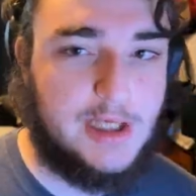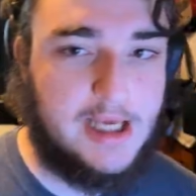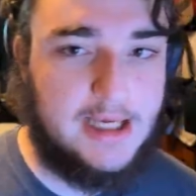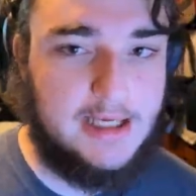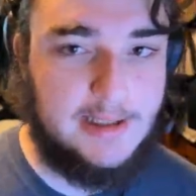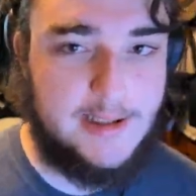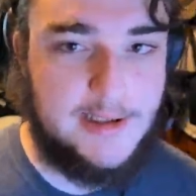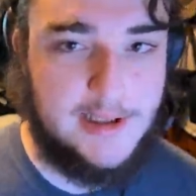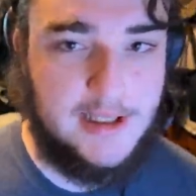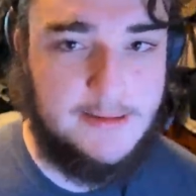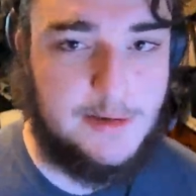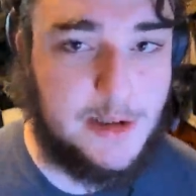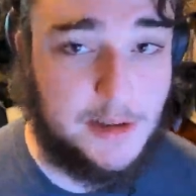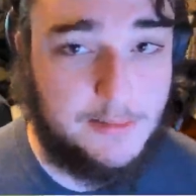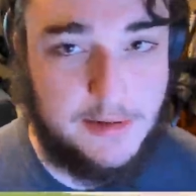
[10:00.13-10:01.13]
a Steam
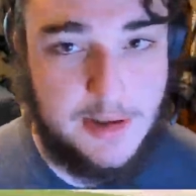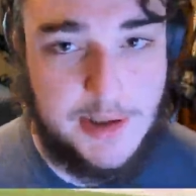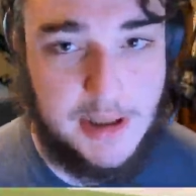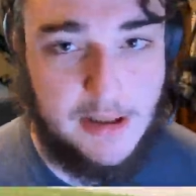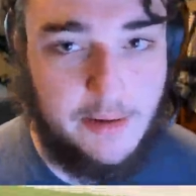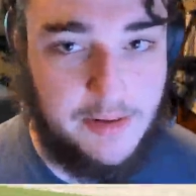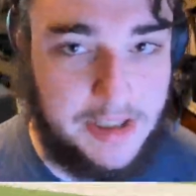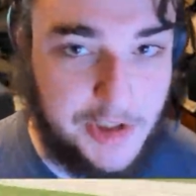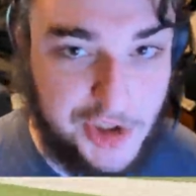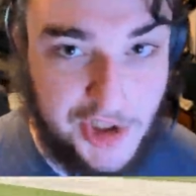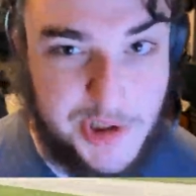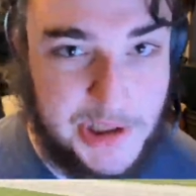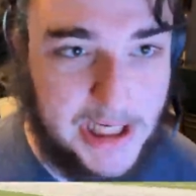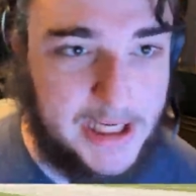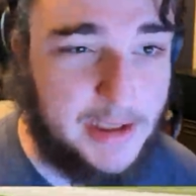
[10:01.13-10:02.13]
summer sale that
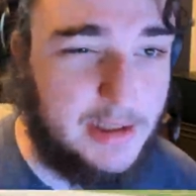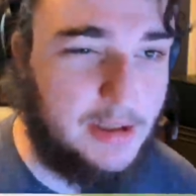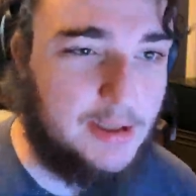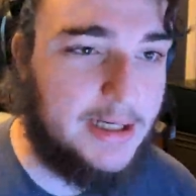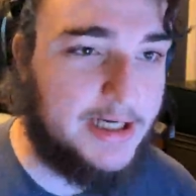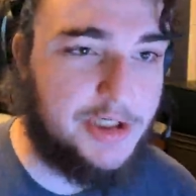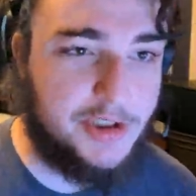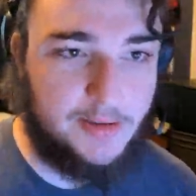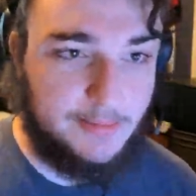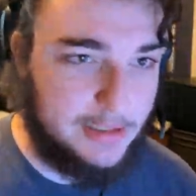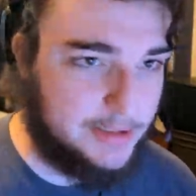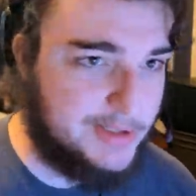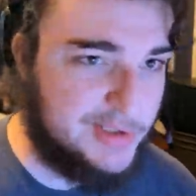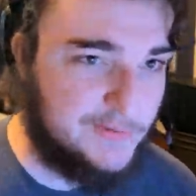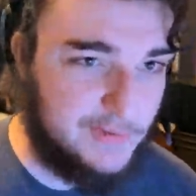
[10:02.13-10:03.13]
just ended. I should have made
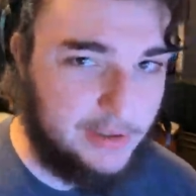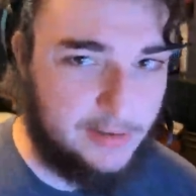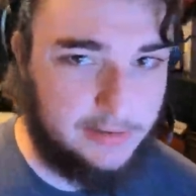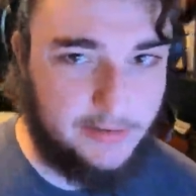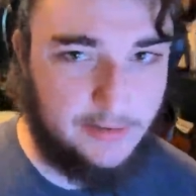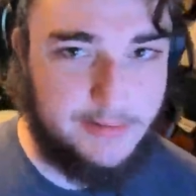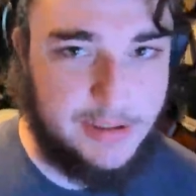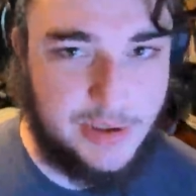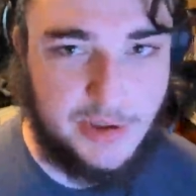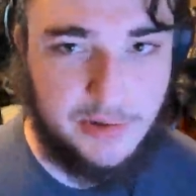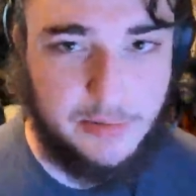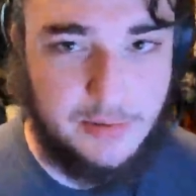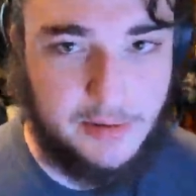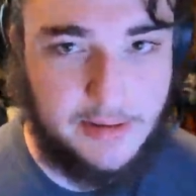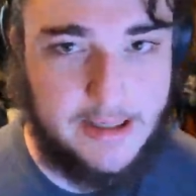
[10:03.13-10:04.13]
this video a little bit
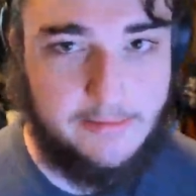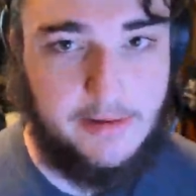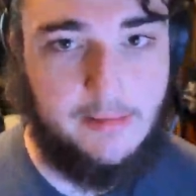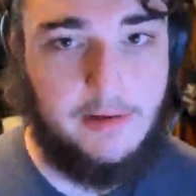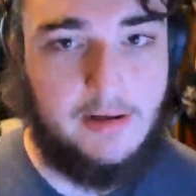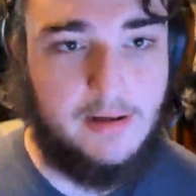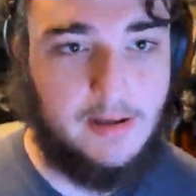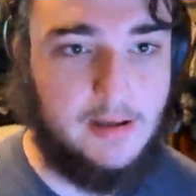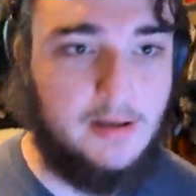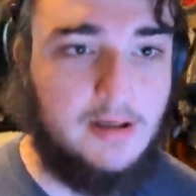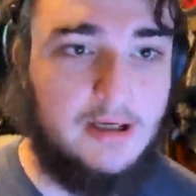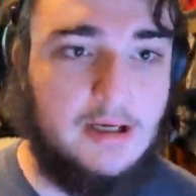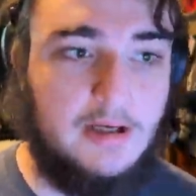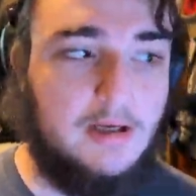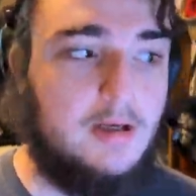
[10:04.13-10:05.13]
sooner. That way we could have,
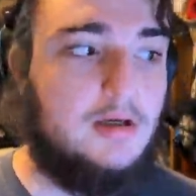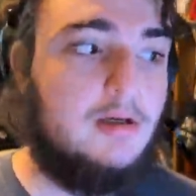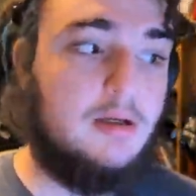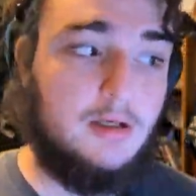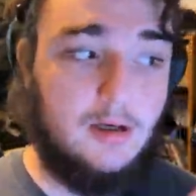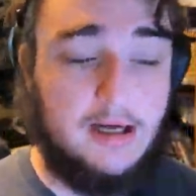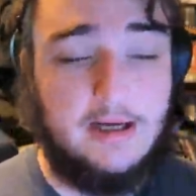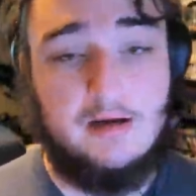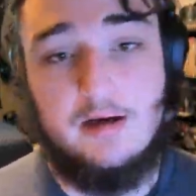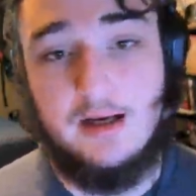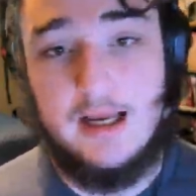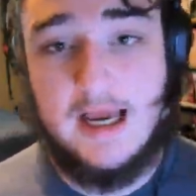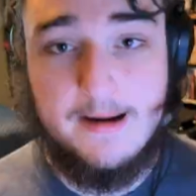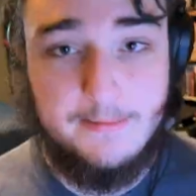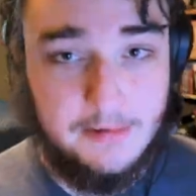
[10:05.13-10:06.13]
I could have
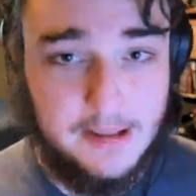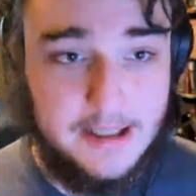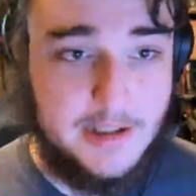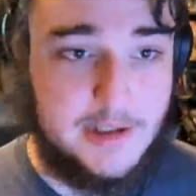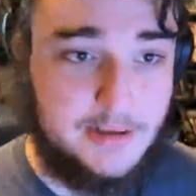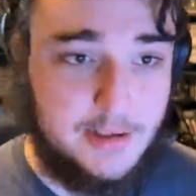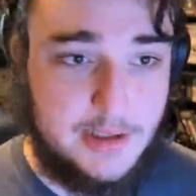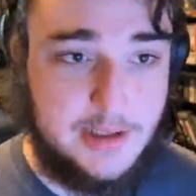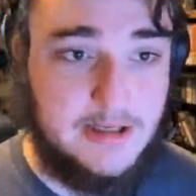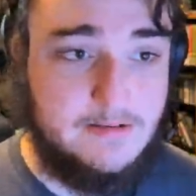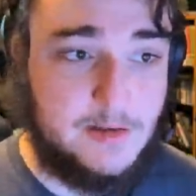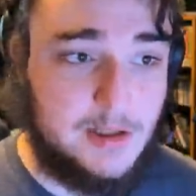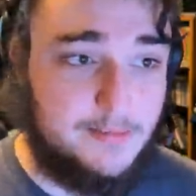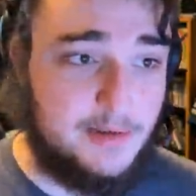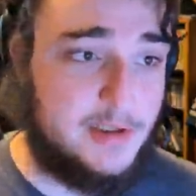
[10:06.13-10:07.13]
capitalized on the Steam
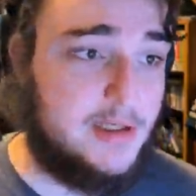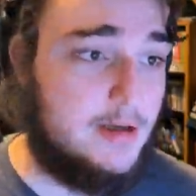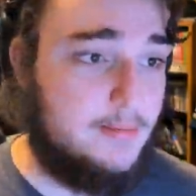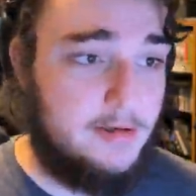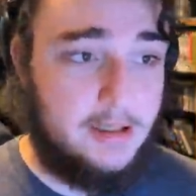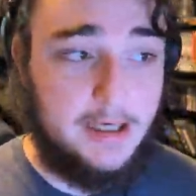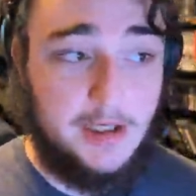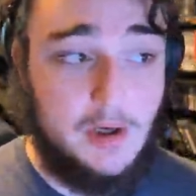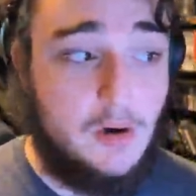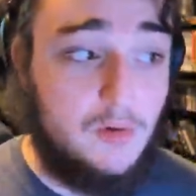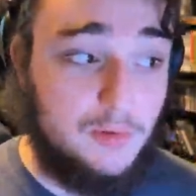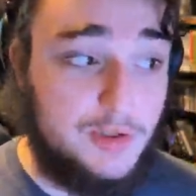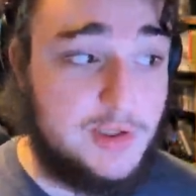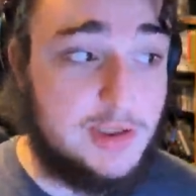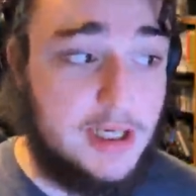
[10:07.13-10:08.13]
summer sale, be like, yo,
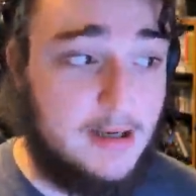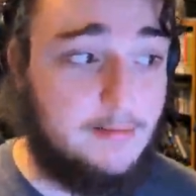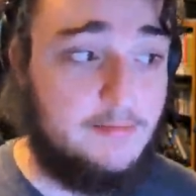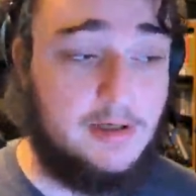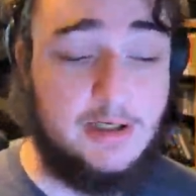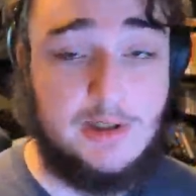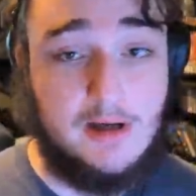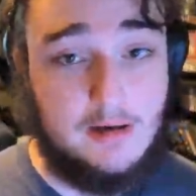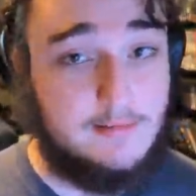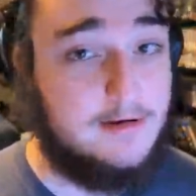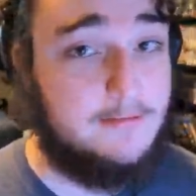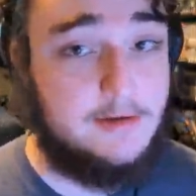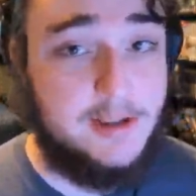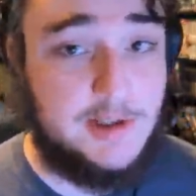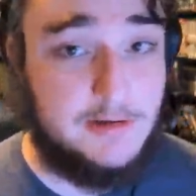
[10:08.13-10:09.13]
this game, because
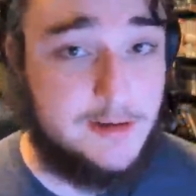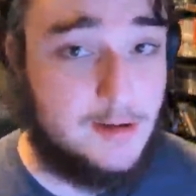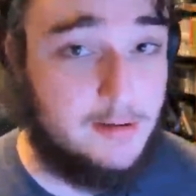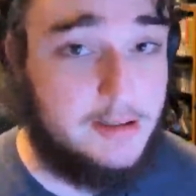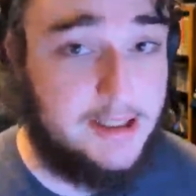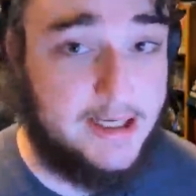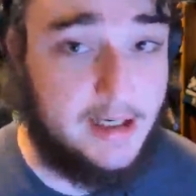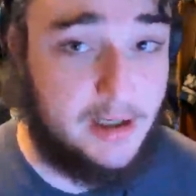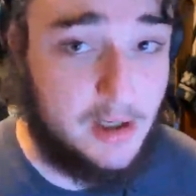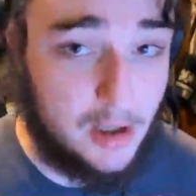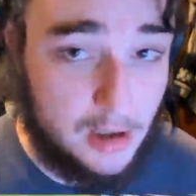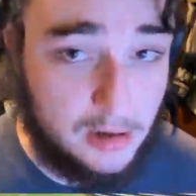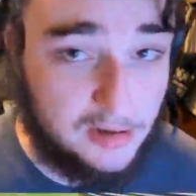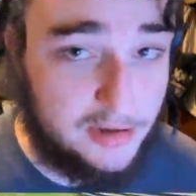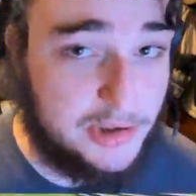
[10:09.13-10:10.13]
Automobilista was only like $1,
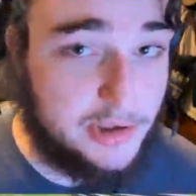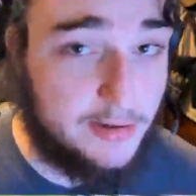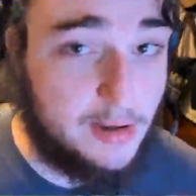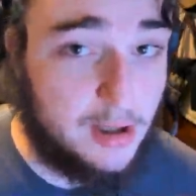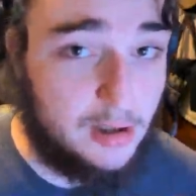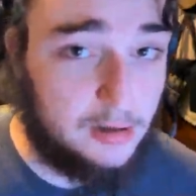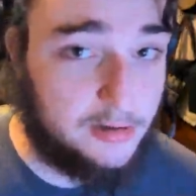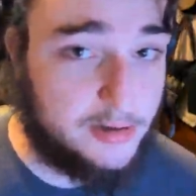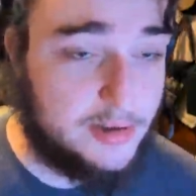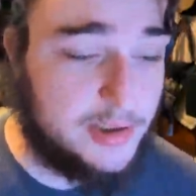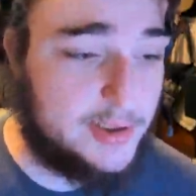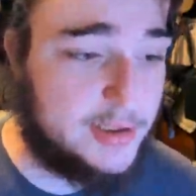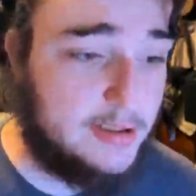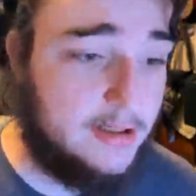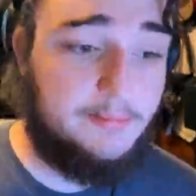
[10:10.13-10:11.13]

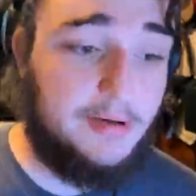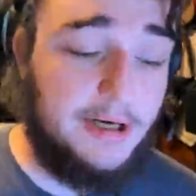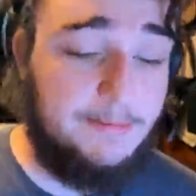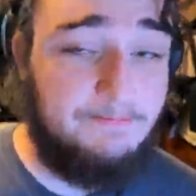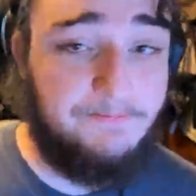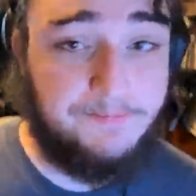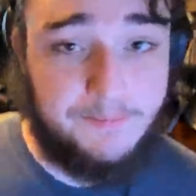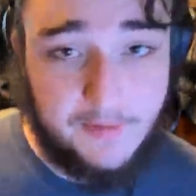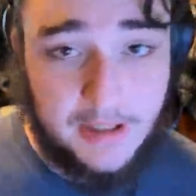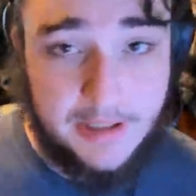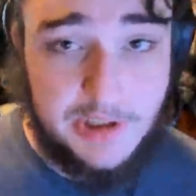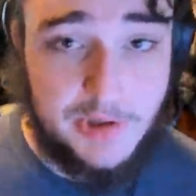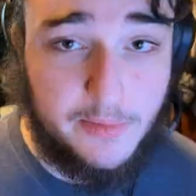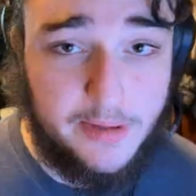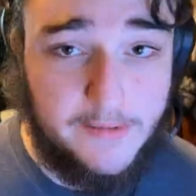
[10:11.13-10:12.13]
$2, but
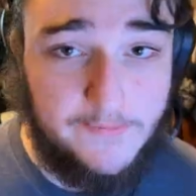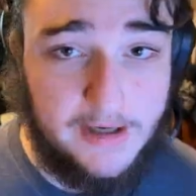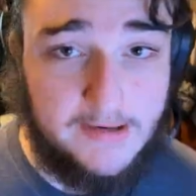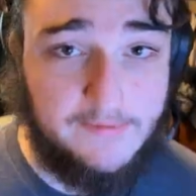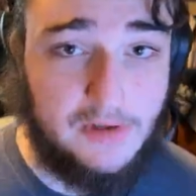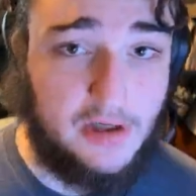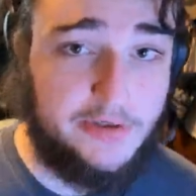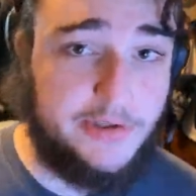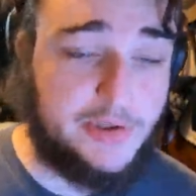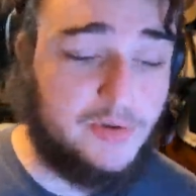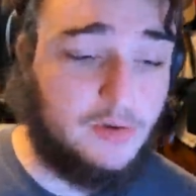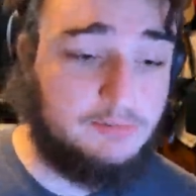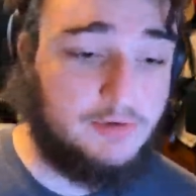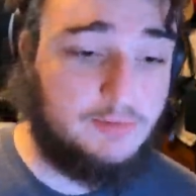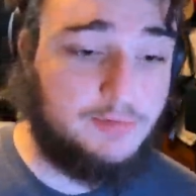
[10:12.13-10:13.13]
it's $25
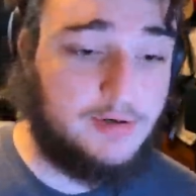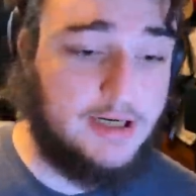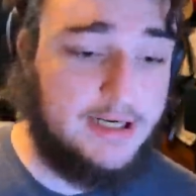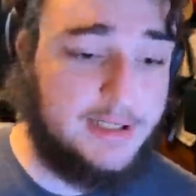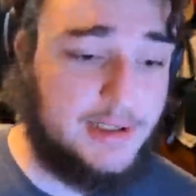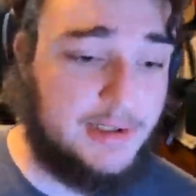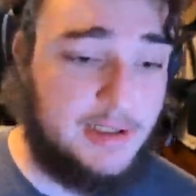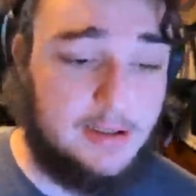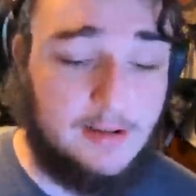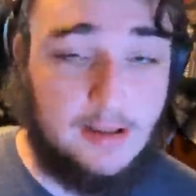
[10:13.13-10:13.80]
normal priced.